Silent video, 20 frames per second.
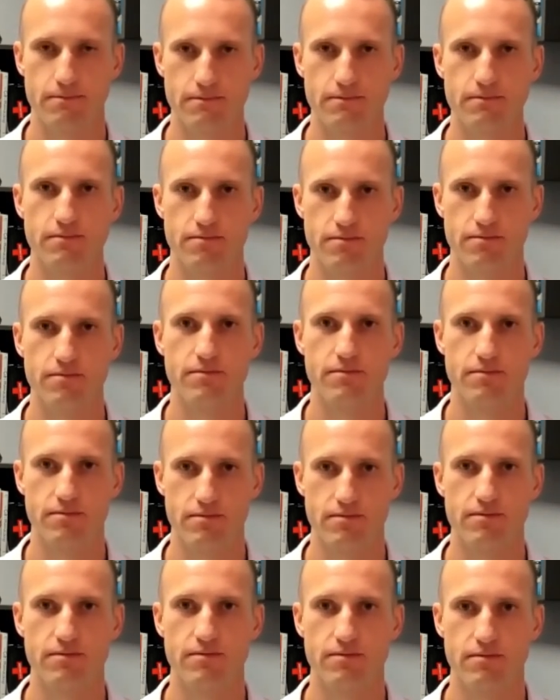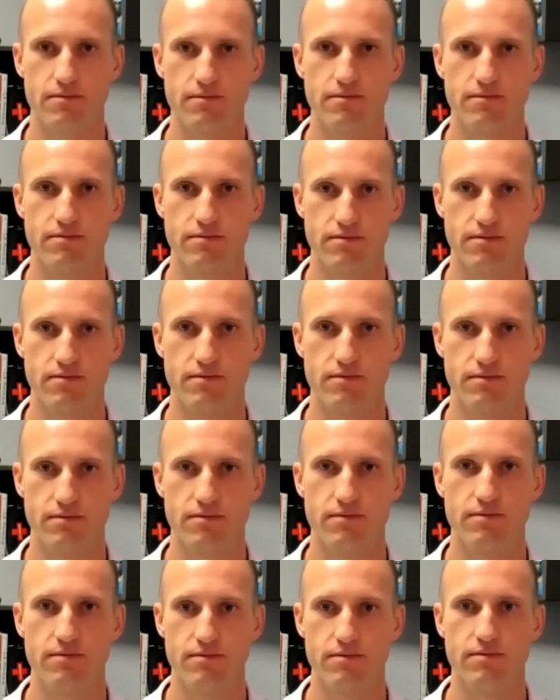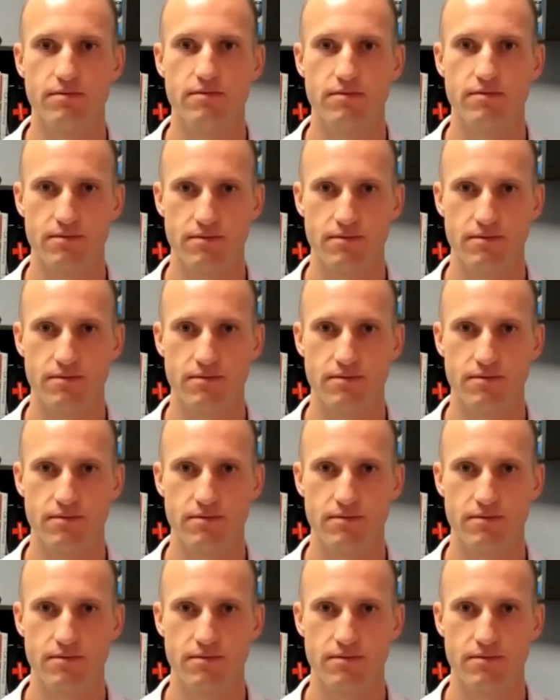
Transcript: [no speech]